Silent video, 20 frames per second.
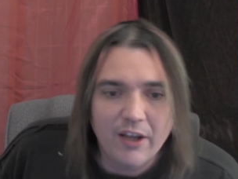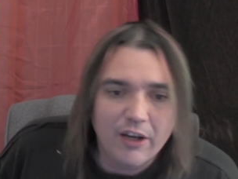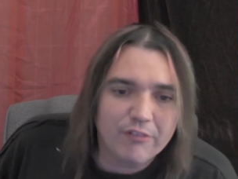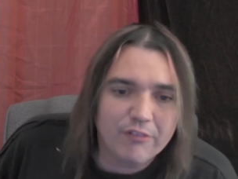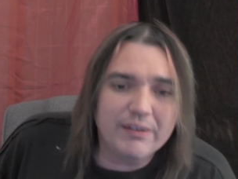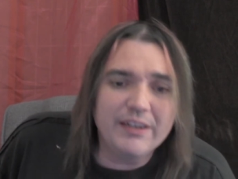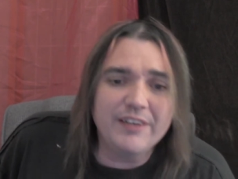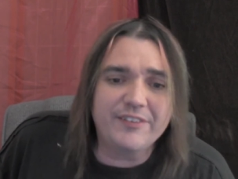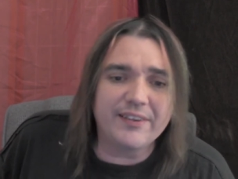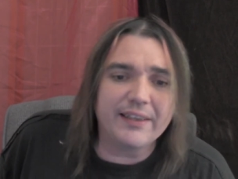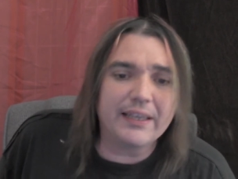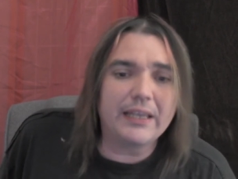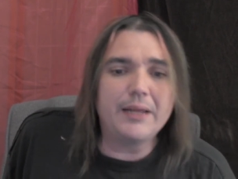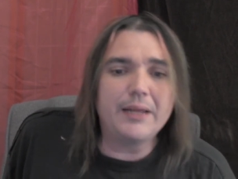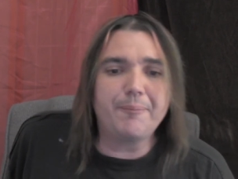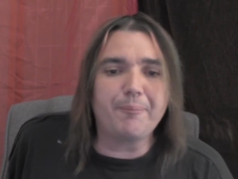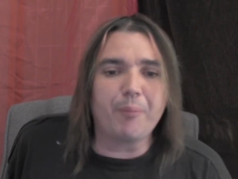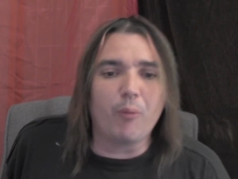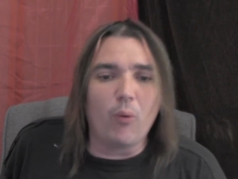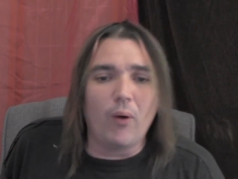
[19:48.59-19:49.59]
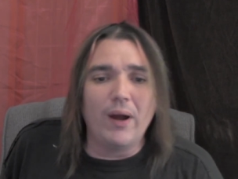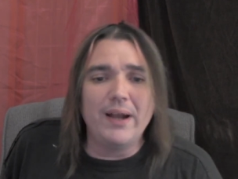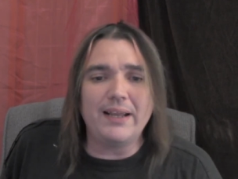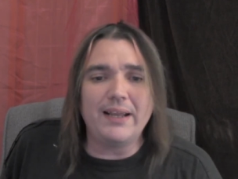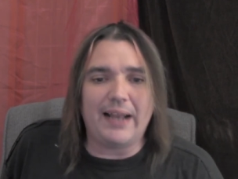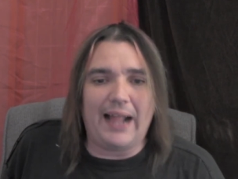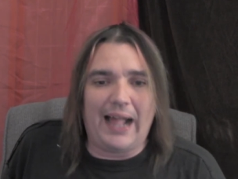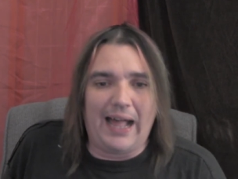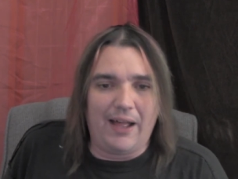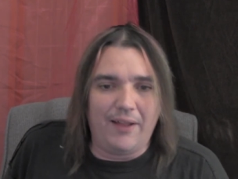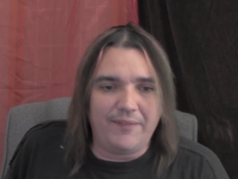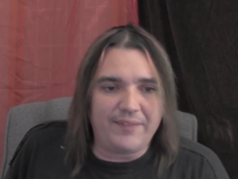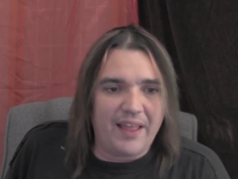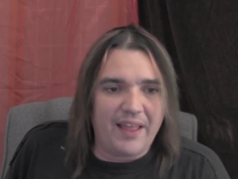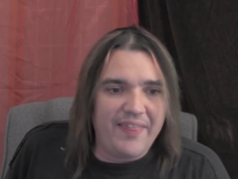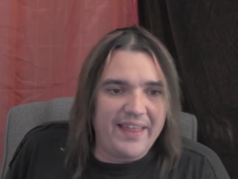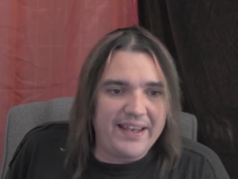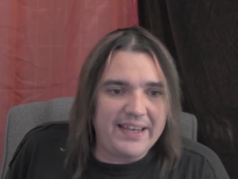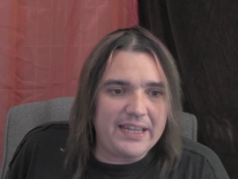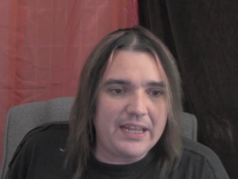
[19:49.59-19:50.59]
recently pointed out
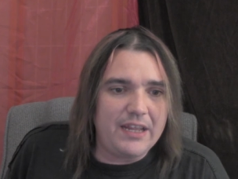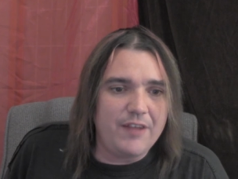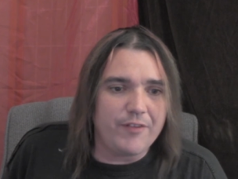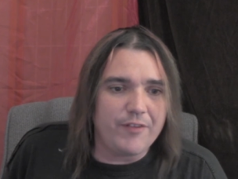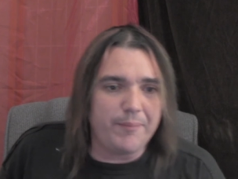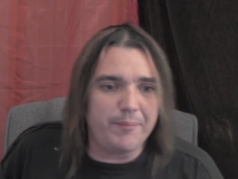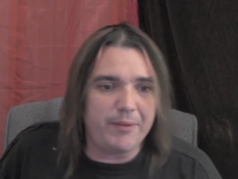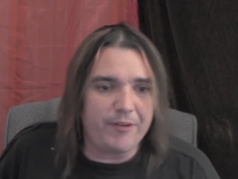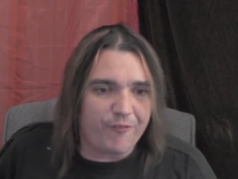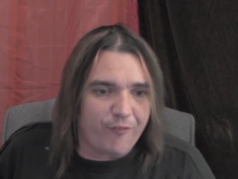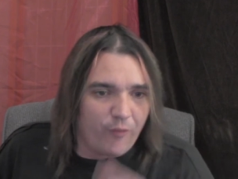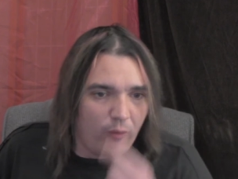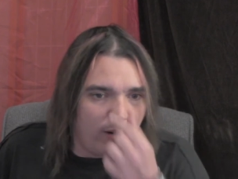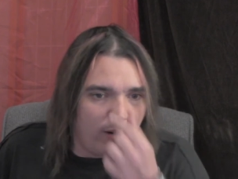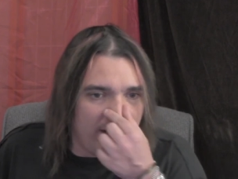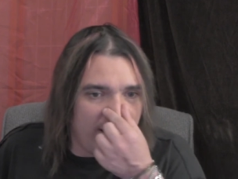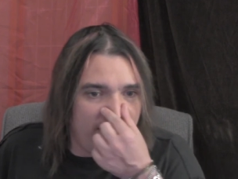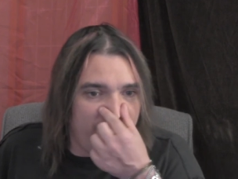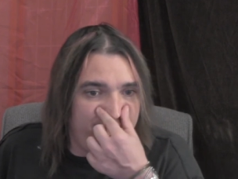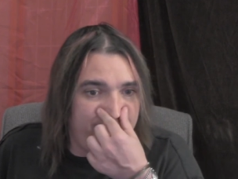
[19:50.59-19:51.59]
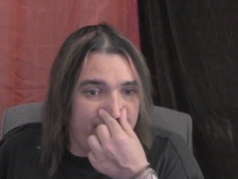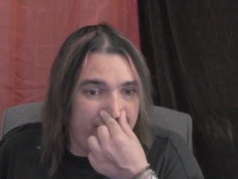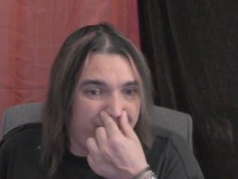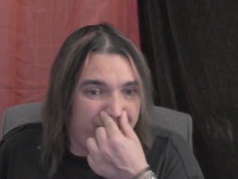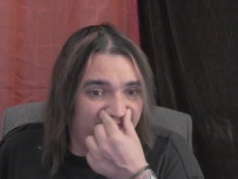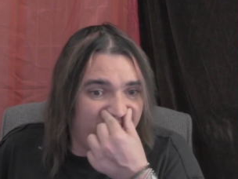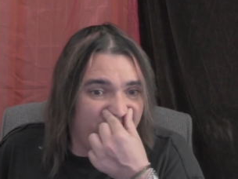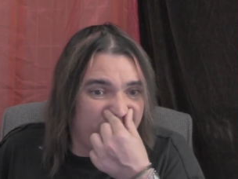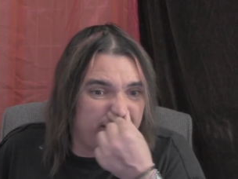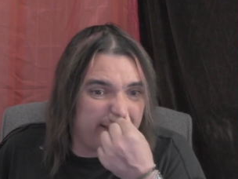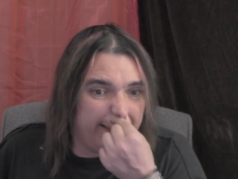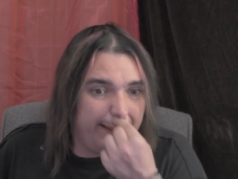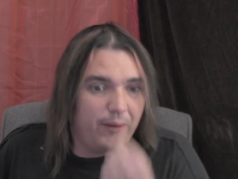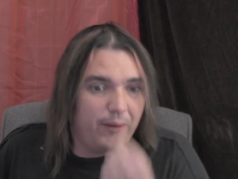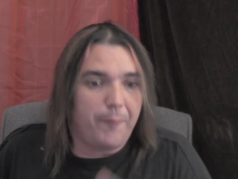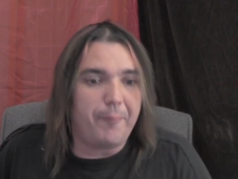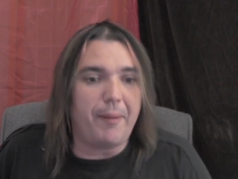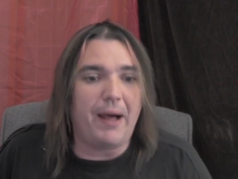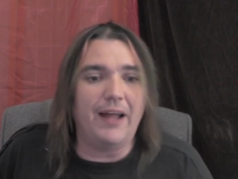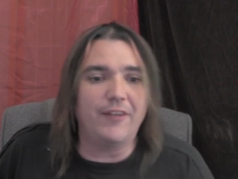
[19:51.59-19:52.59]
that even before the first
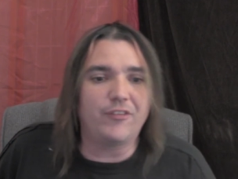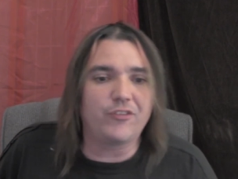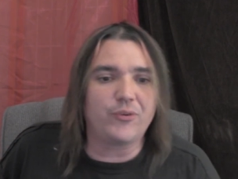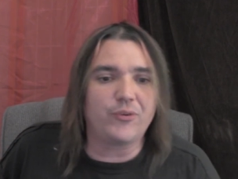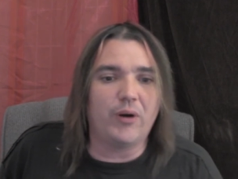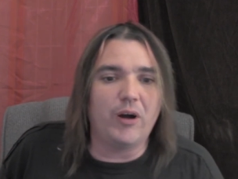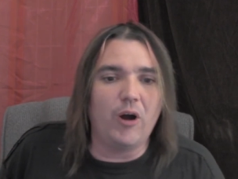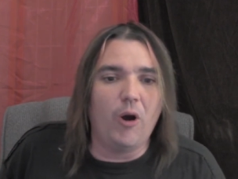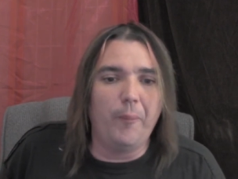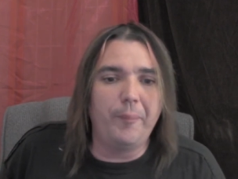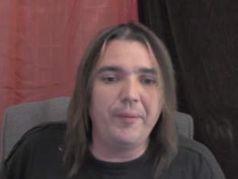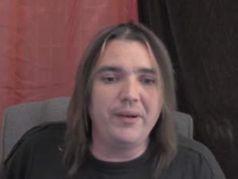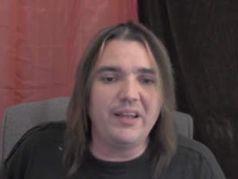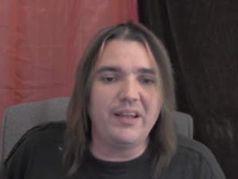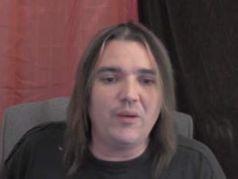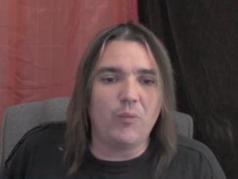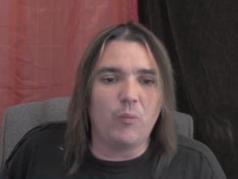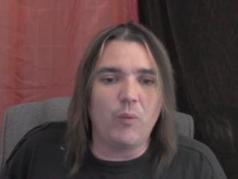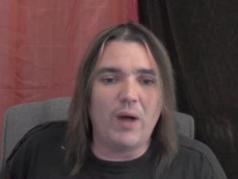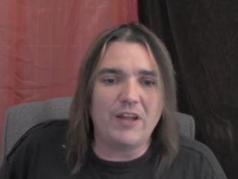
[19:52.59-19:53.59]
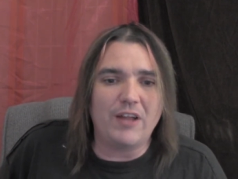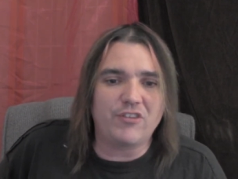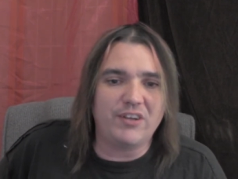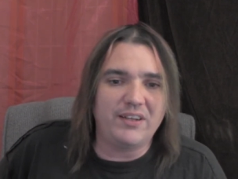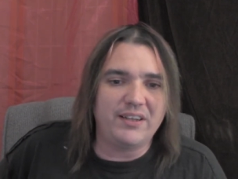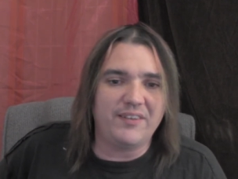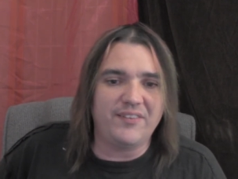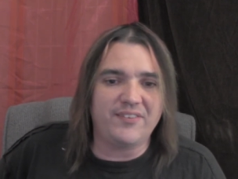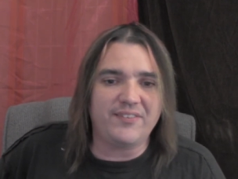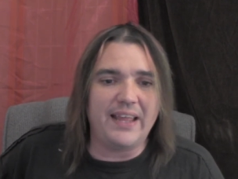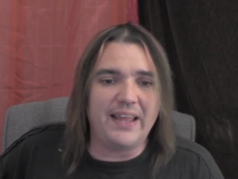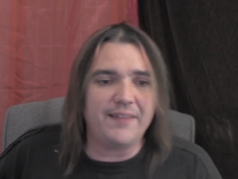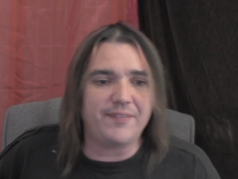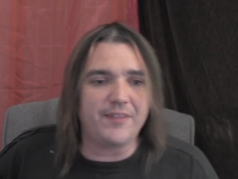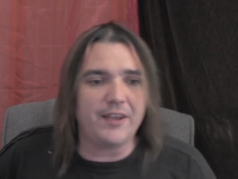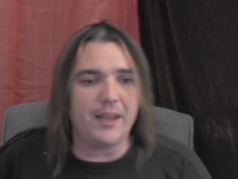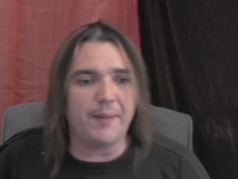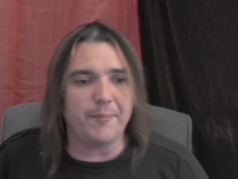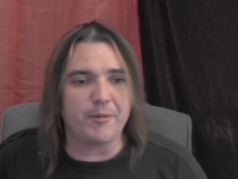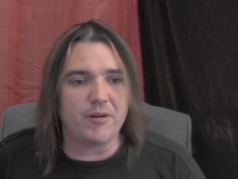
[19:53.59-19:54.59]
legal pot store opened in Washington state,
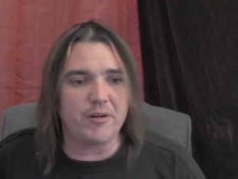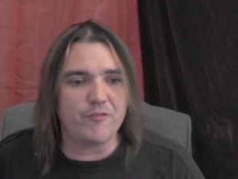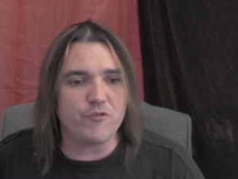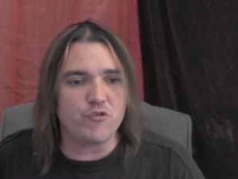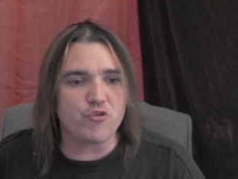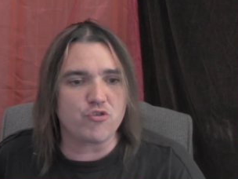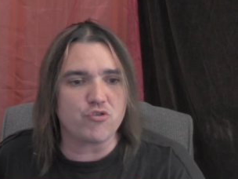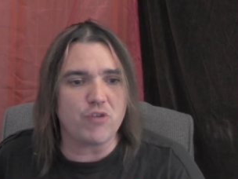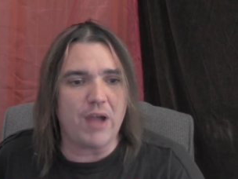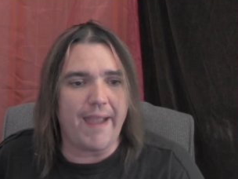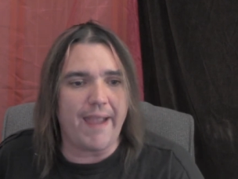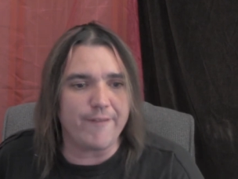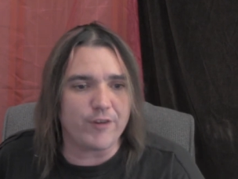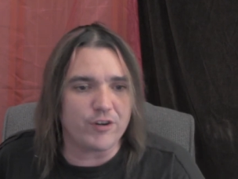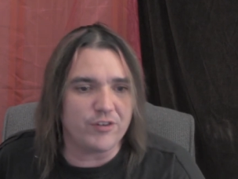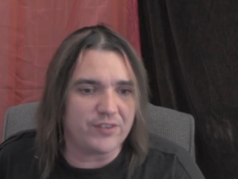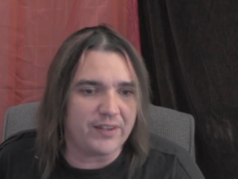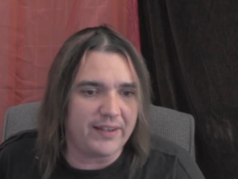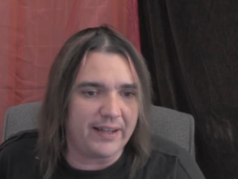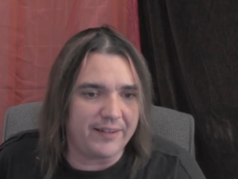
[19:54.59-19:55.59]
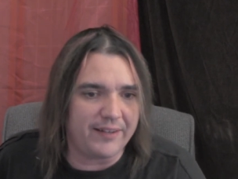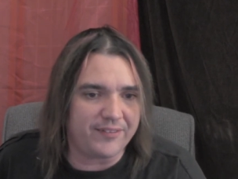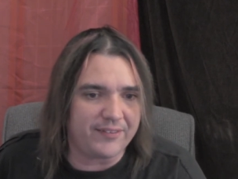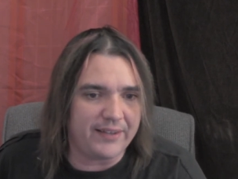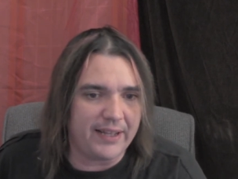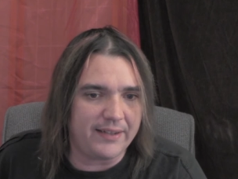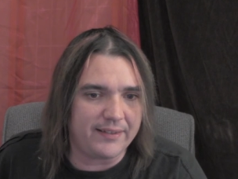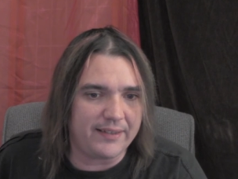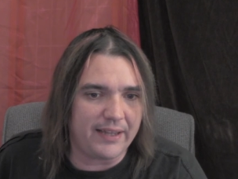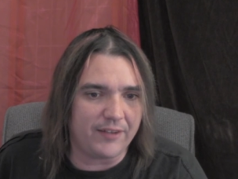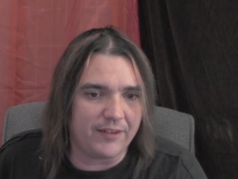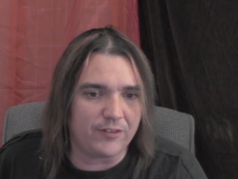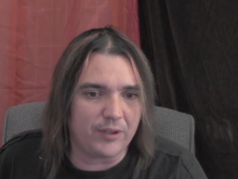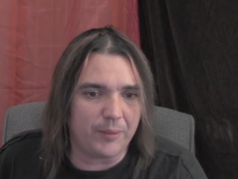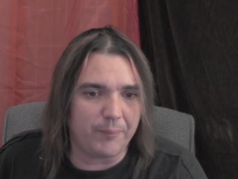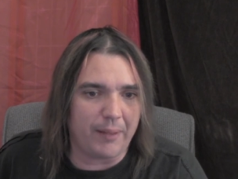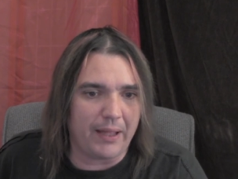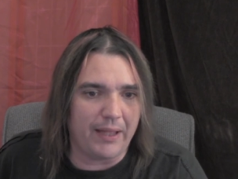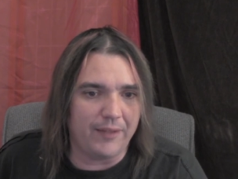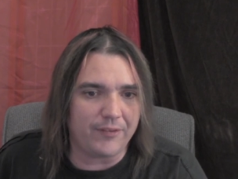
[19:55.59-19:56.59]
the number of drivers in that state
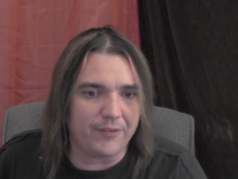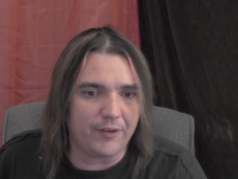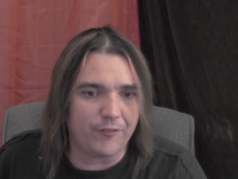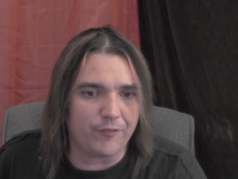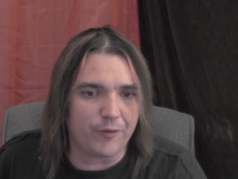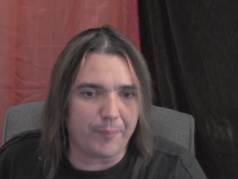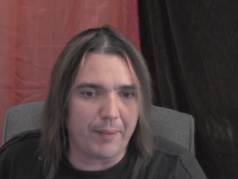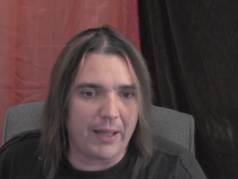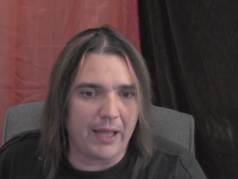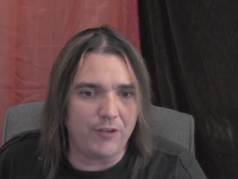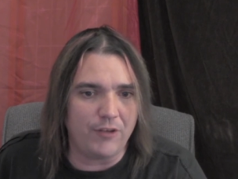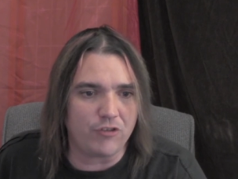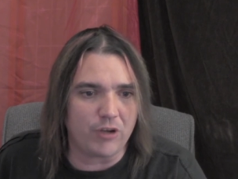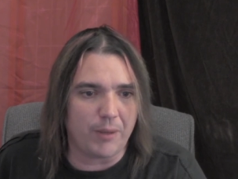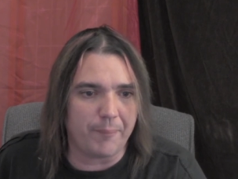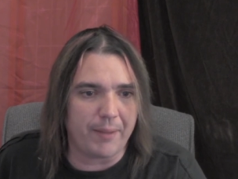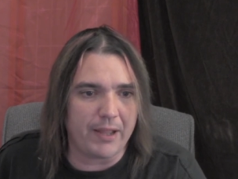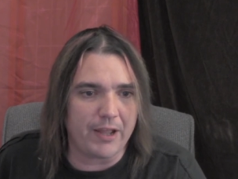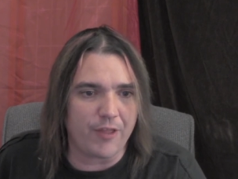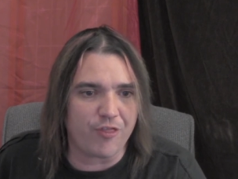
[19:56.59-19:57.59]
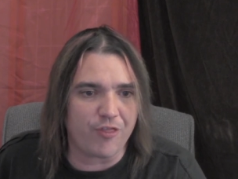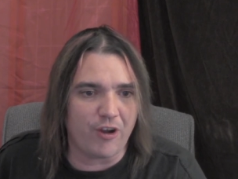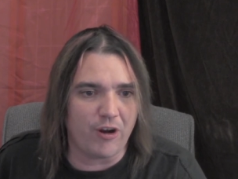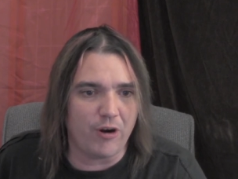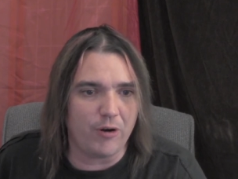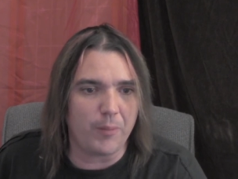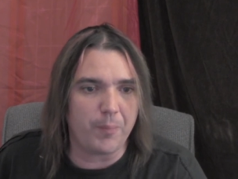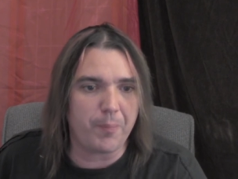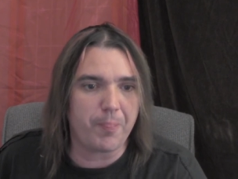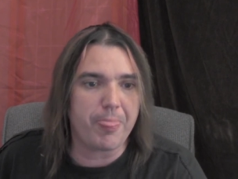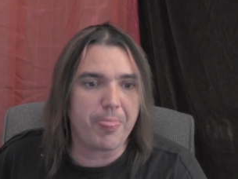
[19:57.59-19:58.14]
testing positive for pot jumped by 1/3.